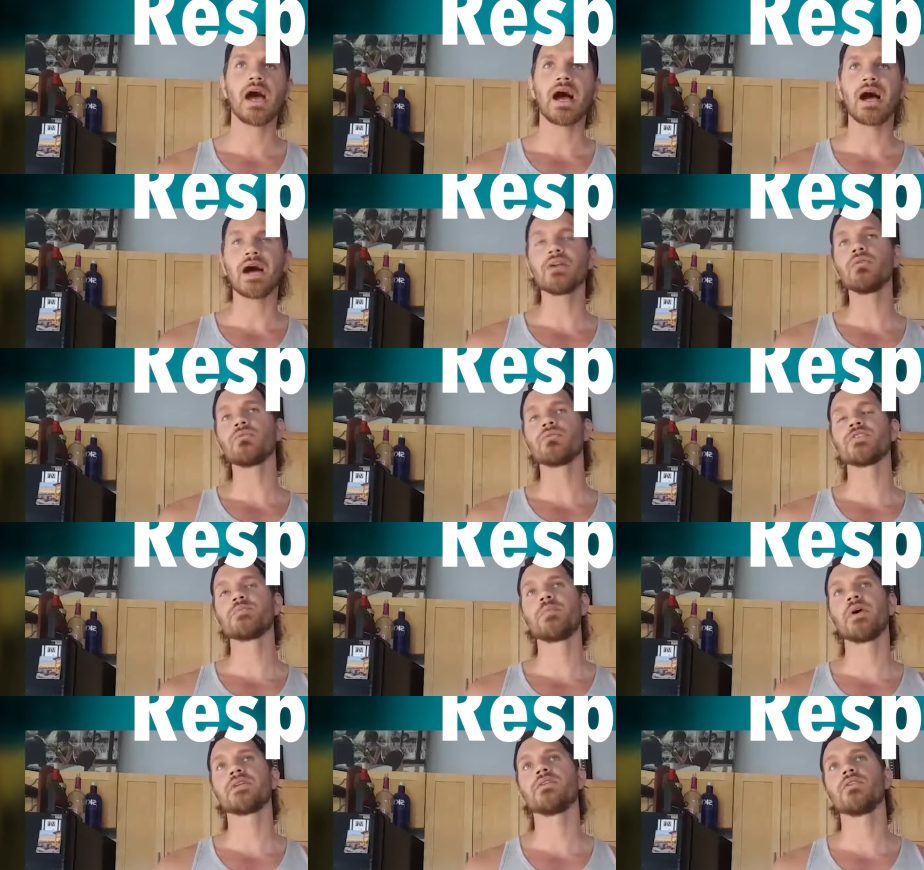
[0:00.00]
I don't
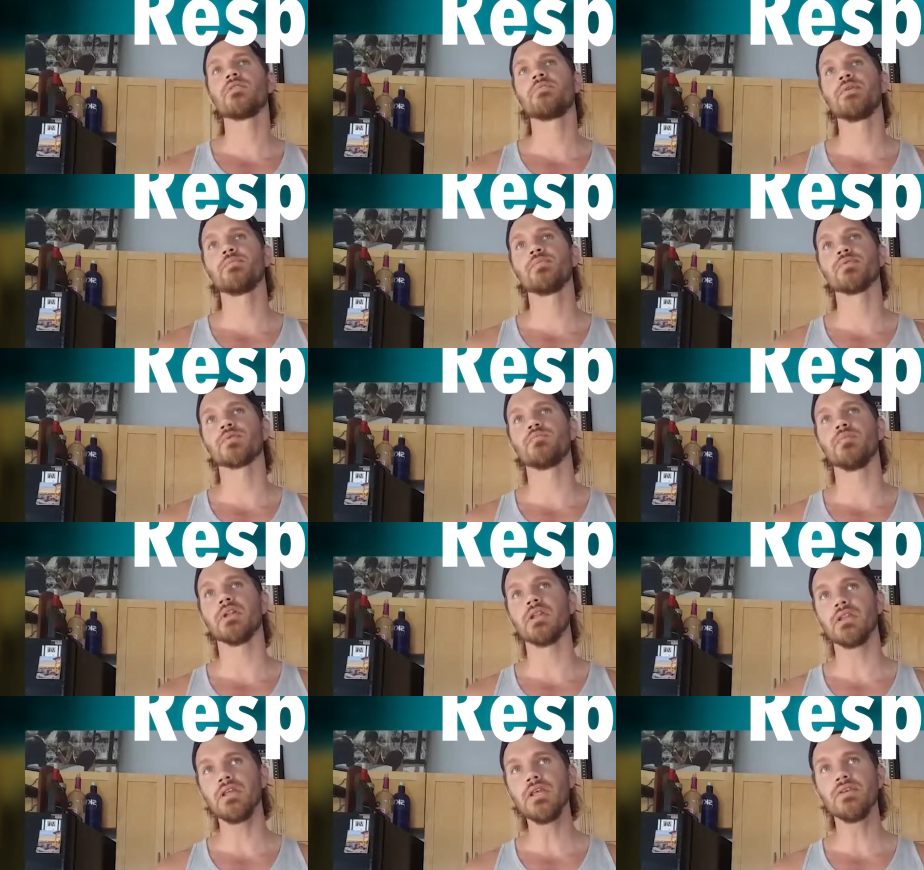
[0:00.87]
respect other people's
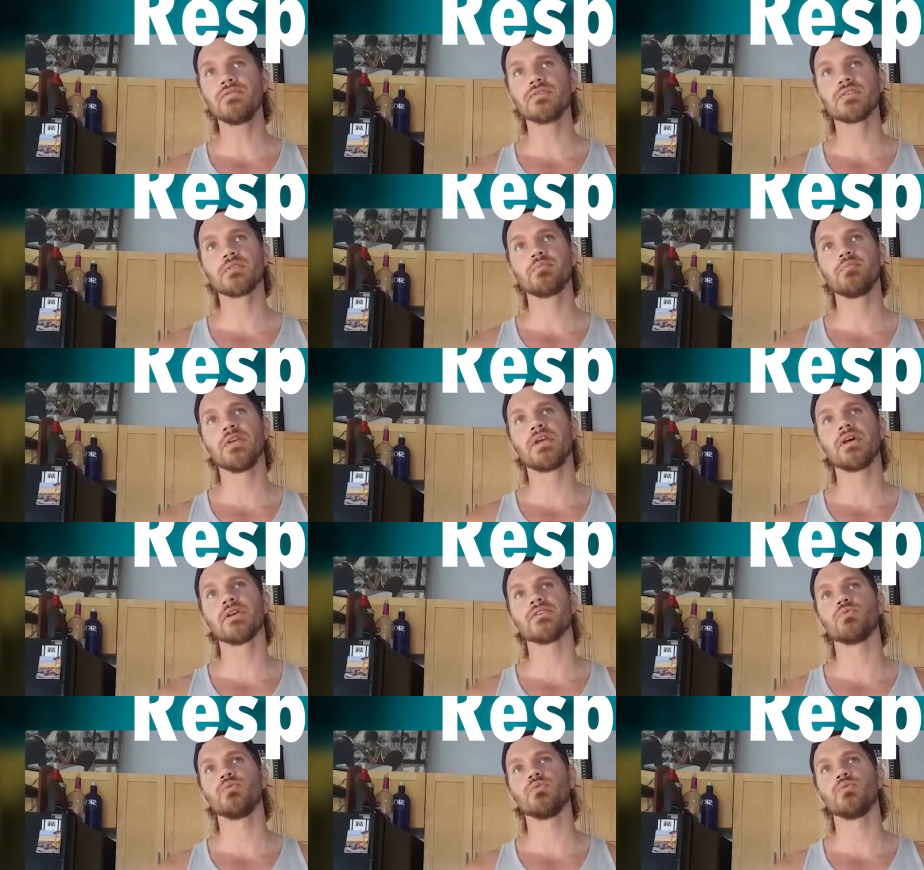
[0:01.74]
beliefs because